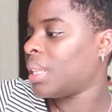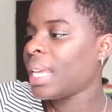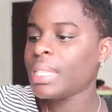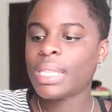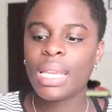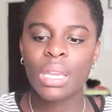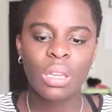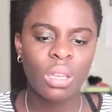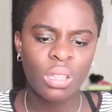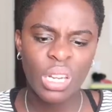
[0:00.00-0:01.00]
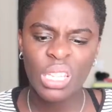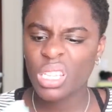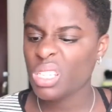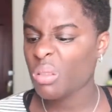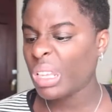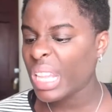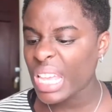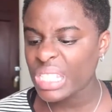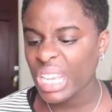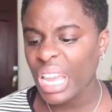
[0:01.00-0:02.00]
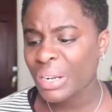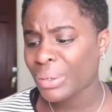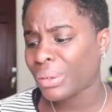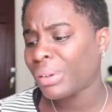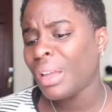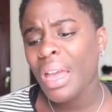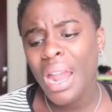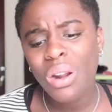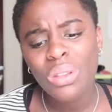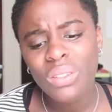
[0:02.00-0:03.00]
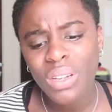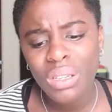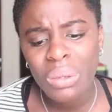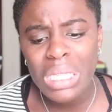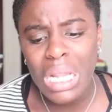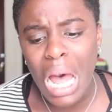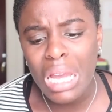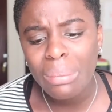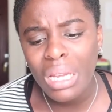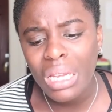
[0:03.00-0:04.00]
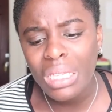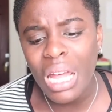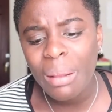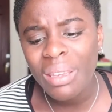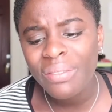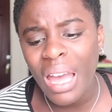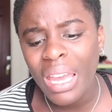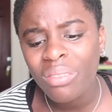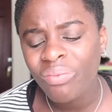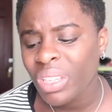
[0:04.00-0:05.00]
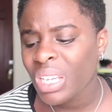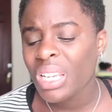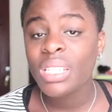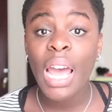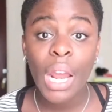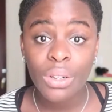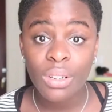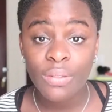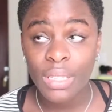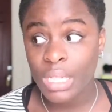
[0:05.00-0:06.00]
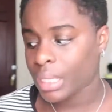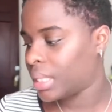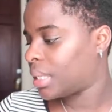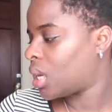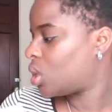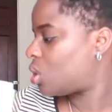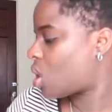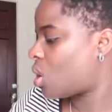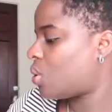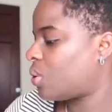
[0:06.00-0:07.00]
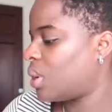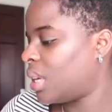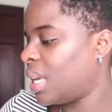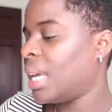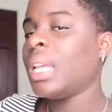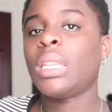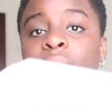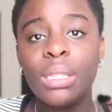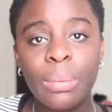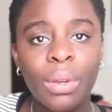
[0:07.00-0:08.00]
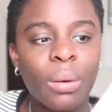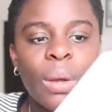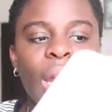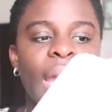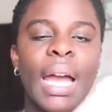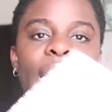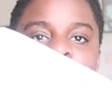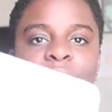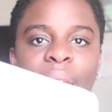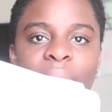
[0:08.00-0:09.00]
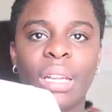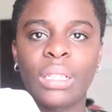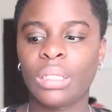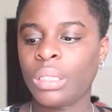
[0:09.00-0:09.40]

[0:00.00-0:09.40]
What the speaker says: one last thing, is it one last thing? I don't know. I know this video is long, but y'all be fine. Doctor visits. So this is a book where I kind of write